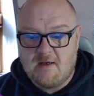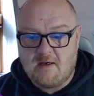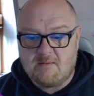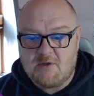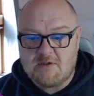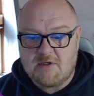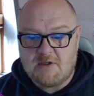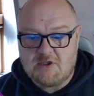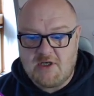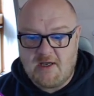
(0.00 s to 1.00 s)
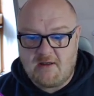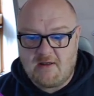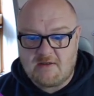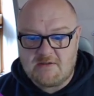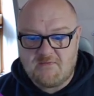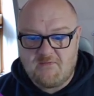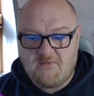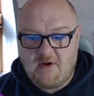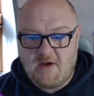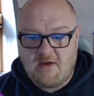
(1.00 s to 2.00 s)
And I'm just going to check that's
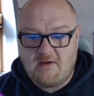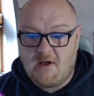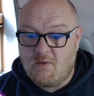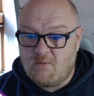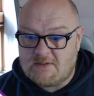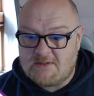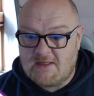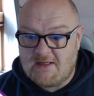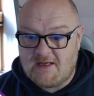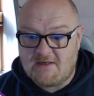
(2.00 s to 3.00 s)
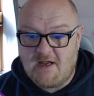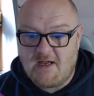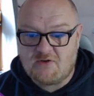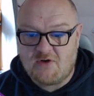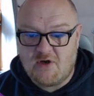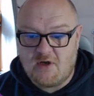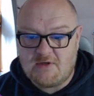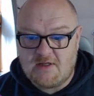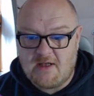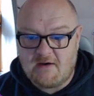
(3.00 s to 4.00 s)
fine. Nope, we still had an extra node
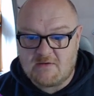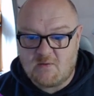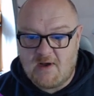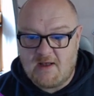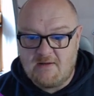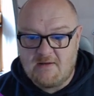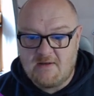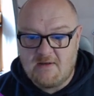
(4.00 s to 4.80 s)
in there as well.